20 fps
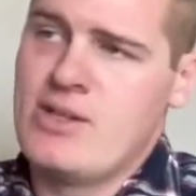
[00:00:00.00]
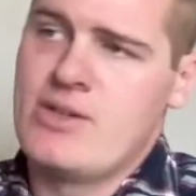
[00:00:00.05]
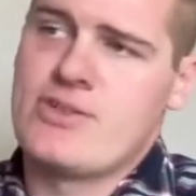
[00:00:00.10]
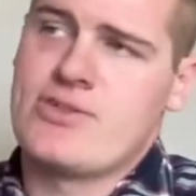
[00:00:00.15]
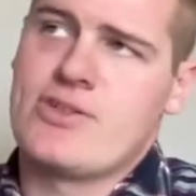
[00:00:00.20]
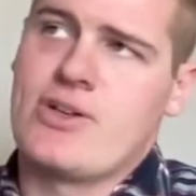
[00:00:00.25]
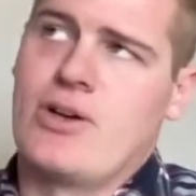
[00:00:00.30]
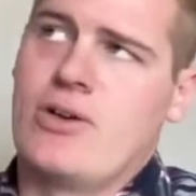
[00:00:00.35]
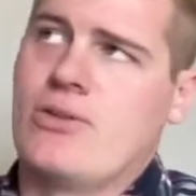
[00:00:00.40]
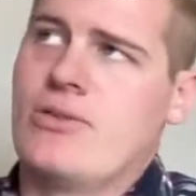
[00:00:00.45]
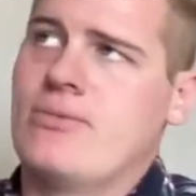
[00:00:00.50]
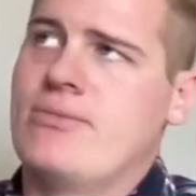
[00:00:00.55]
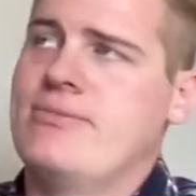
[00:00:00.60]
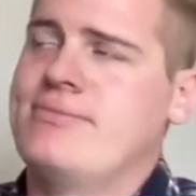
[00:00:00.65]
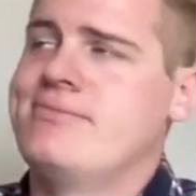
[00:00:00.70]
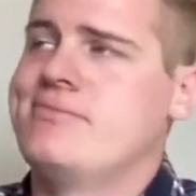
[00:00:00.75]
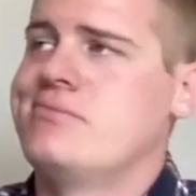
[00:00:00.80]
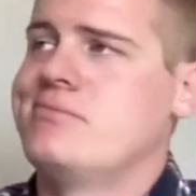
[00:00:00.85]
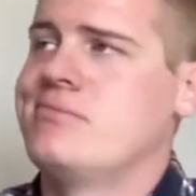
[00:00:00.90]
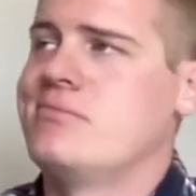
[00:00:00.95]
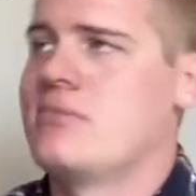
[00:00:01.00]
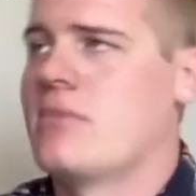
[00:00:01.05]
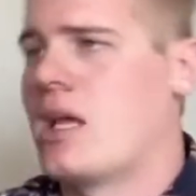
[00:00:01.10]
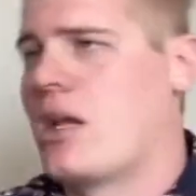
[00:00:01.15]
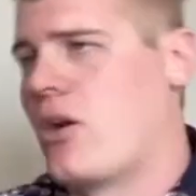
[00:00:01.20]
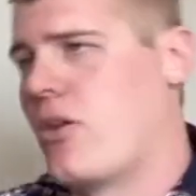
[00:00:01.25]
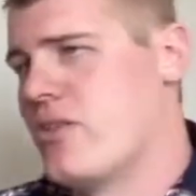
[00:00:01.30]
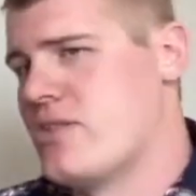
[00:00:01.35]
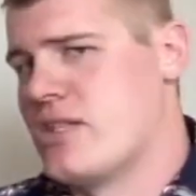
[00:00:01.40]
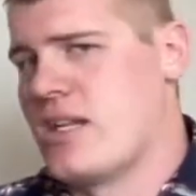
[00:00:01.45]
So I
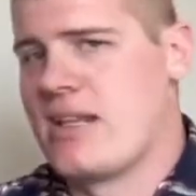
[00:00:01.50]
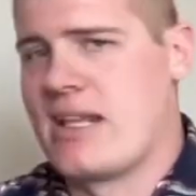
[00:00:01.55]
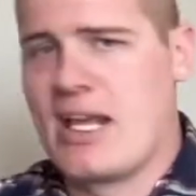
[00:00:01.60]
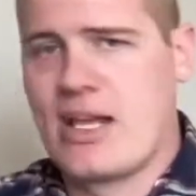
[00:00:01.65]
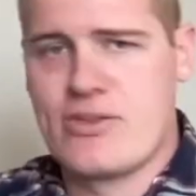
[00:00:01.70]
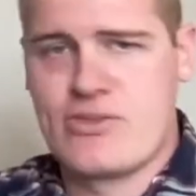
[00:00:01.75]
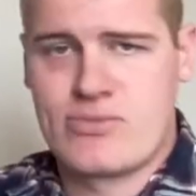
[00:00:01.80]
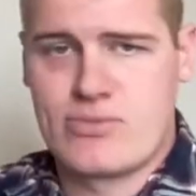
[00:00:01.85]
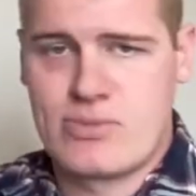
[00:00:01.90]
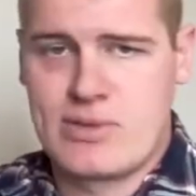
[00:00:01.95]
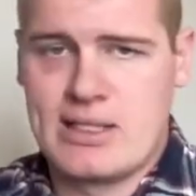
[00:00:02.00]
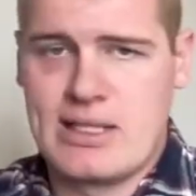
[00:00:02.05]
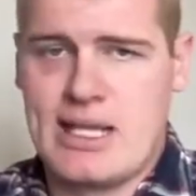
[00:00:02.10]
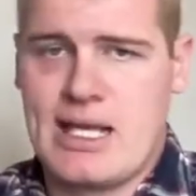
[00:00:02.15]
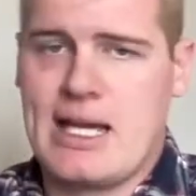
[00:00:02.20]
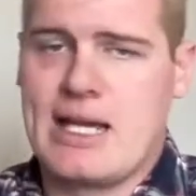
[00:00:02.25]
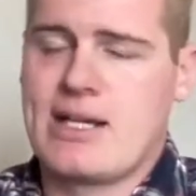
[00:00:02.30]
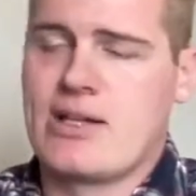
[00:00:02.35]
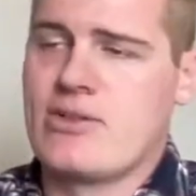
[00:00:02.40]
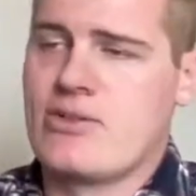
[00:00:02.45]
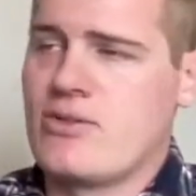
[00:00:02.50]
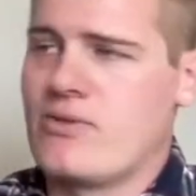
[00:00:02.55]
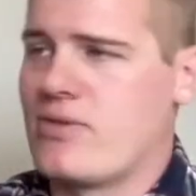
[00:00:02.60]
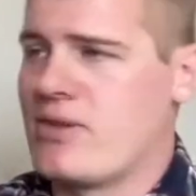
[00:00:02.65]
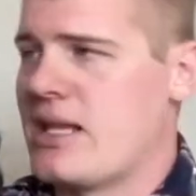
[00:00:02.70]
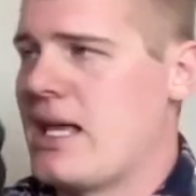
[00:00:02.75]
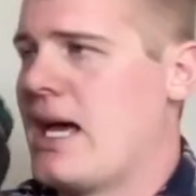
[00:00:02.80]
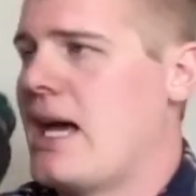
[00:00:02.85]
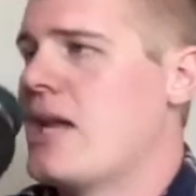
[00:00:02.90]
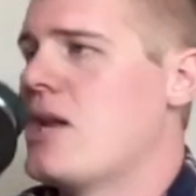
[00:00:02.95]
don't know if there's anything else really I can do for
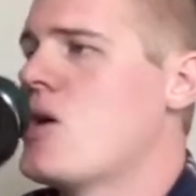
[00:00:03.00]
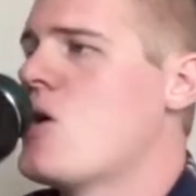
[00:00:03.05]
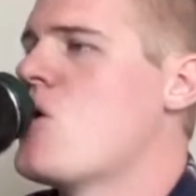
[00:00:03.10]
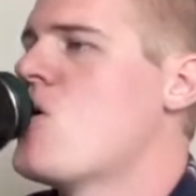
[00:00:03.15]
that.